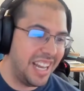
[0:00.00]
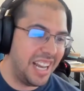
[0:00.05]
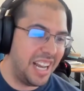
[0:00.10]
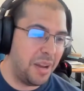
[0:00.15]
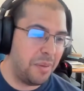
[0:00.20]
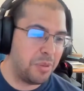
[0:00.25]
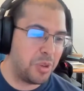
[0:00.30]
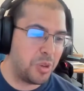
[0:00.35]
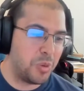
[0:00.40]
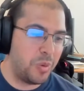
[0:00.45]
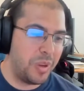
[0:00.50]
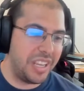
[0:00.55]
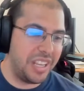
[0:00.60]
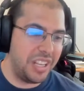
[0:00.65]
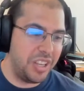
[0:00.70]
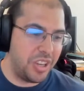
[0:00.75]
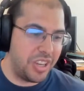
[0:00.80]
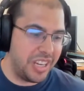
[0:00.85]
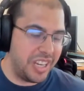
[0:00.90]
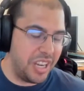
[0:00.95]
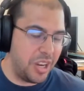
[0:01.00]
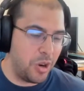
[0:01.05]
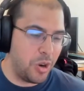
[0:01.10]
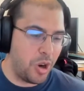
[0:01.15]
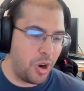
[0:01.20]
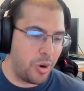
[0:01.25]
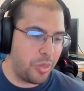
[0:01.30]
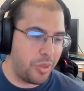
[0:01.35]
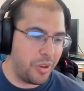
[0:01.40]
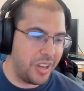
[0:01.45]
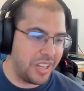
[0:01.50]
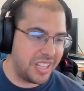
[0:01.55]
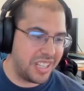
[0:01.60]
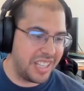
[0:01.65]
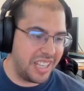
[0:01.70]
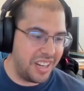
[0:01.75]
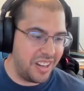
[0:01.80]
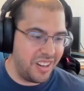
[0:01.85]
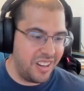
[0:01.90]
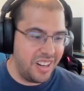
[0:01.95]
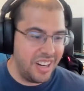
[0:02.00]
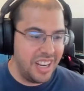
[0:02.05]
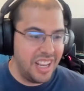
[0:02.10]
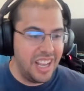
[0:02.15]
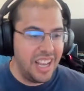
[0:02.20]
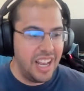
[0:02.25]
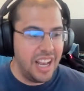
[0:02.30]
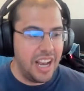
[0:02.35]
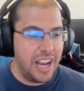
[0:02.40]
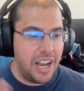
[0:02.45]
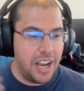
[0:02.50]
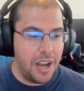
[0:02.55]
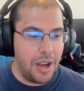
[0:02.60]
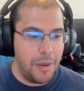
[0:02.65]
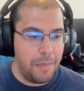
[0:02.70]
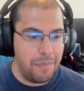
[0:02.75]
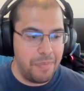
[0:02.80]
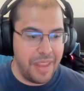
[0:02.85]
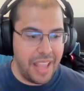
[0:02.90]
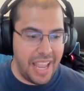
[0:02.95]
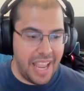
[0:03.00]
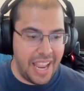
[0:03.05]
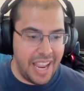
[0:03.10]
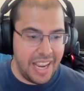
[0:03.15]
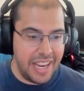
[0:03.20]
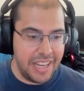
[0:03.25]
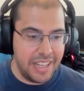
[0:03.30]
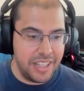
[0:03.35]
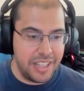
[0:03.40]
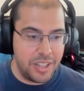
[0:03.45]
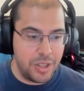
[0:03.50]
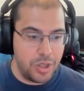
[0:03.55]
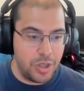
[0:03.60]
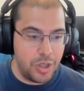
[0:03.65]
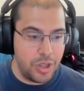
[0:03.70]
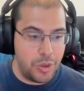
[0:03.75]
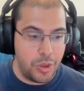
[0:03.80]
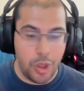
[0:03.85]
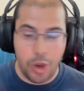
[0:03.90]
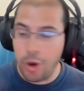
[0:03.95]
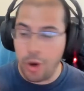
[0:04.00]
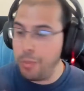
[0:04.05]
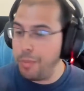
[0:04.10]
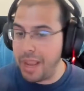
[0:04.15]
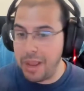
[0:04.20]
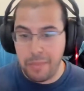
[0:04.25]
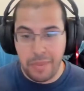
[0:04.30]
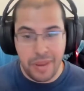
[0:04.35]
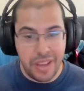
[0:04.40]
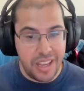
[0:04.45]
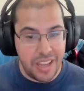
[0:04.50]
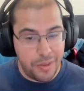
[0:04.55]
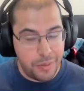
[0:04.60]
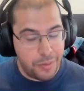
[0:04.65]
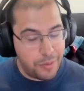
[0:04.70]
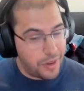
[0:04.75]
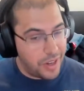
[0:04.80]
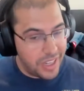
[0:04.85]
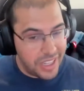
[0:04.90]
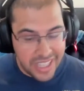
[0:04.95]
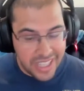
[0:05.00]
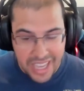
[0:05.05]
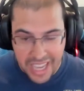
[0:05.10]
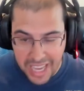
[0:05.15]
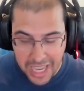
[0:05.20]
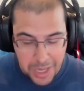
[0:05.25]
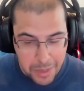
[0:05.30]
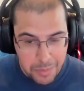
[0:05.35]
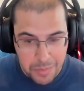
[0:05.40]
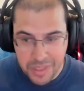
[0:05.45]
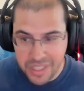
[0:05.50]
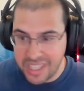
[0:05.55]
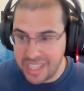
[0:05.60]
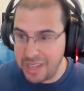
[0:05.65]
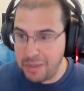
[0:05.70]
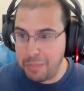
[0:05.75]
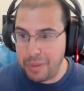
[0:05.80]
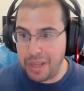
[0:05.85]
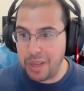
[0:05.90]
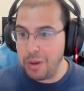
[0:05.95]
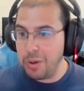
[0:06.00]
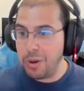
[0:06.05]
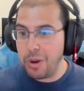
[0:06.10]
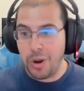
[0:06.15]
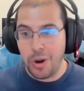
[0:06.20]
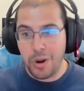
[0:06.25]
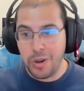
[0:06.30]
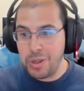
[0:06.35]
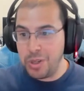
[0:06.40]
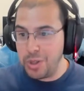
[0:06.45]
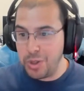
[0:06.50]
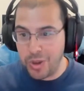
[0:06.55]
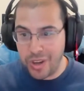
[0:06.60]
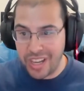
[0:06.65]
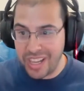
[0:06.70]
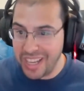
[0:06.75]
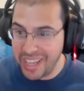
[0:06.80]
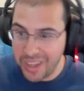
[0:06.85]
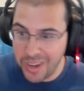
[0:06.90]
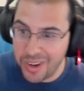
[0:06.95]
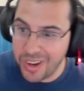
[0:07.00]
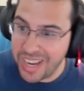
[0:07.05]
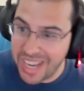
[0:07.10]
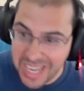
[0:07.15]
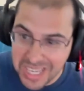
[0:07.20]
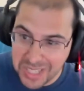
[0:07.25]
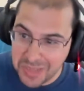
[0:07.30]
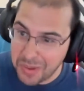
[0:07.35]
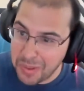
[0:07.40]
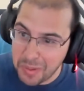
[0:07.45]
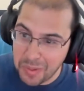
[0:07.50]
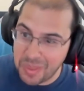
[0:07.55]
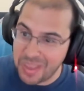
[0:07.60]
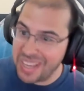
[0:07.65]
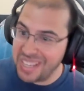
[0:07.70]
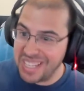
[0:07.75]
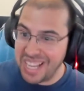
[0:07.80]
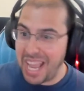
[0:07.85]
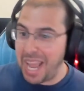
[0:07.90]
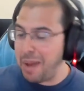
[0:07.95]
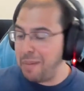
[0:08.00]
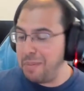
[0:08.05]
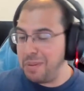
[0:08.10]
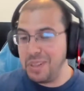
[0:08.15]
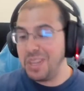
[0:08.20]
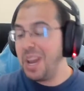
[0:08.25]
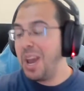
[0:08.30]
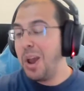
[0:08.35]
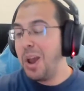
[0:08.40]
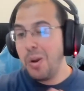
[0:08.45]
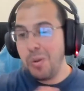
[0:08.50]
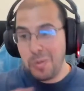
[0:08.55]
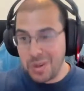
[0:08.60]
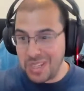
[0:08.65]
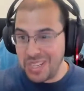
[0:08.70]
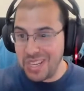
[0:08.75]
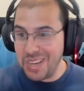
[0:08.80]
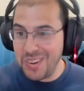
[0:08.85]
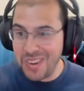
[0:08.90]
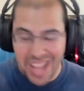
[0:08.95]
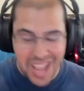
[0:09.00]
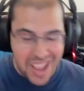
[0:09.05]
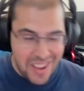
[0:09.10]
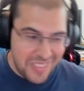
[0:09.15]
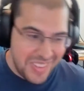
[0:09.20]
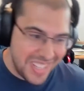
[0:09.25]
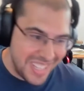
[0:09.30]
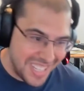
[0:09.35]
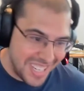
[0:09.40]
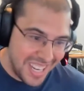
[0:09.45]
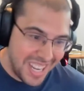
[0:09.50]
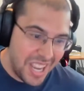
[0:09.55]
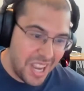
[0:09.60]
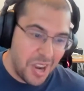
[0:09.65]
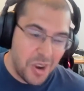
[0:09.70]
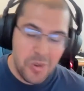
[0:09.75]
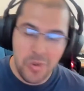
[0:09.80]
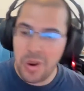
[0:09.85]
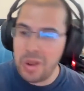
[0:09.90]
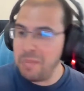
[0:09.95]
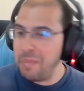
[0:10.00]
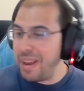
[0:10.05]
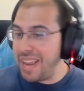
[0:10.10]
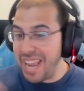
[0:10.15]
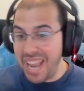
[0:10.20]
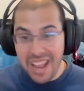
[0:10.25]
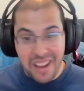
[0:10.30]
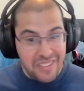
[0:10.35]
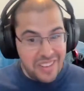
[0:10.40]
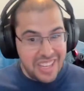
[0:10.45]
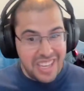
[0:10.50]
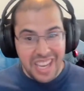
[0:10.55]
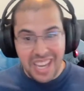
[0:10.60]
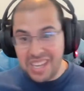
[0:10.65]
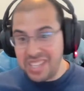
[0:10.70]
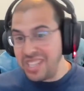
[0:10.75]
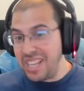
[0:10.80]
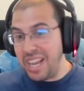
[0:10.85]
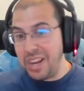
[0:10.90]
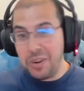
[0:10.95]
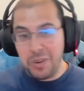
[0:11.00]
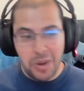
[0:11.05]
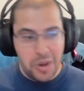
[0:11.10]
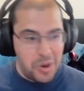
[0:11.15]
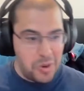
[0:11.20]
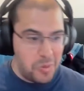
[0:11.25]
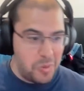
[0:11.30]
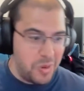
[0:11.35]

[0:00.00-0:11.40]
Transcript: So you can hear our thoughts there. And there may be fun games and bingo cards and drinking and all kinds of other things that happens. We'll see what happens. We may have a guest. I don't know.